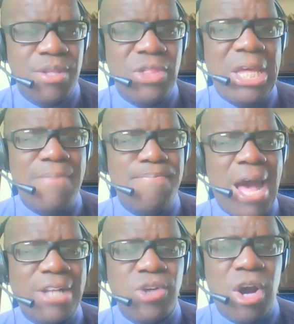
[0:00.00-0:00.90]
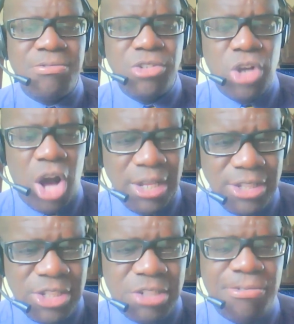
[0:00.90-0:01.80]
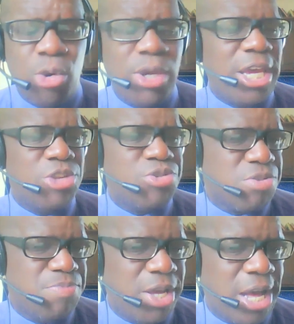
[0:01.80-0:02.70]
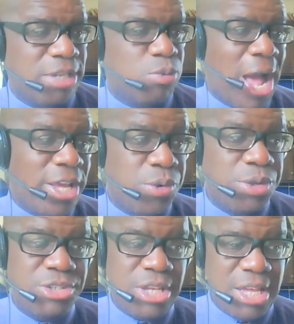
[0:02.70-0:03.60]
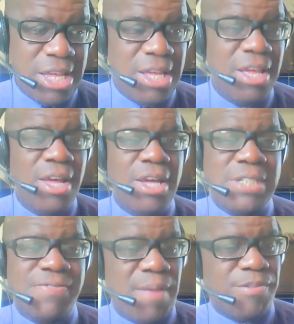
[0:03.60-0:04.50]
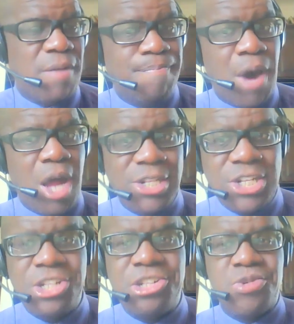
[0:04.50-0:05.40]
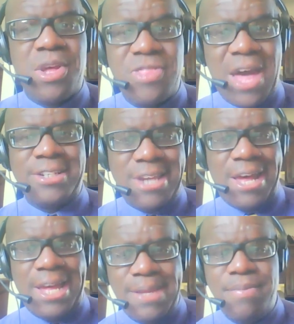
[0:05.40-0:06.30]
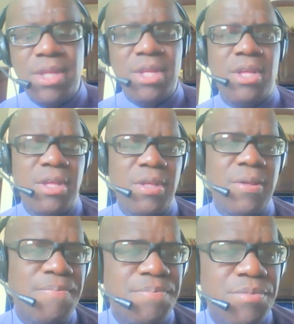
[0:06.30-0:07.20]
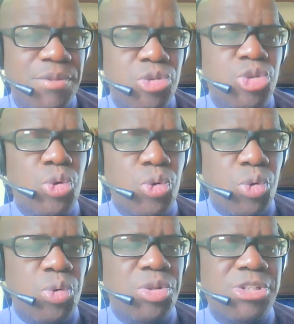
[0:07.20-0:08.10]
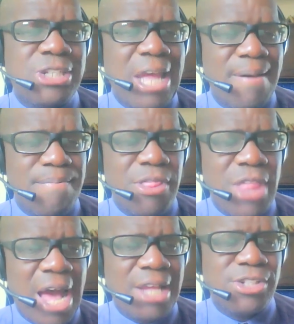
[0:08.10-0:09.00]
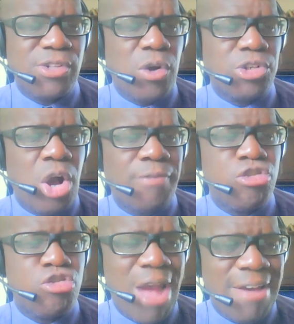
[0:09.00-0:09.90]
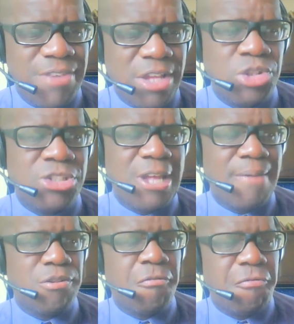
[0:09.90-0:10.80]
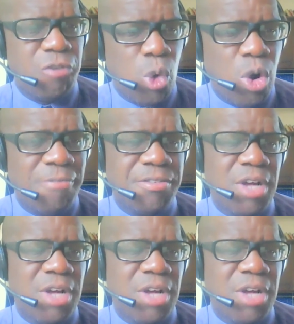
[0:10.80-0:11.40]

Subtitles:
the impact of guns flowing into Jamaica, and why couldn't he develop some policies during that time to stem that sort of traffic, to stem the flow of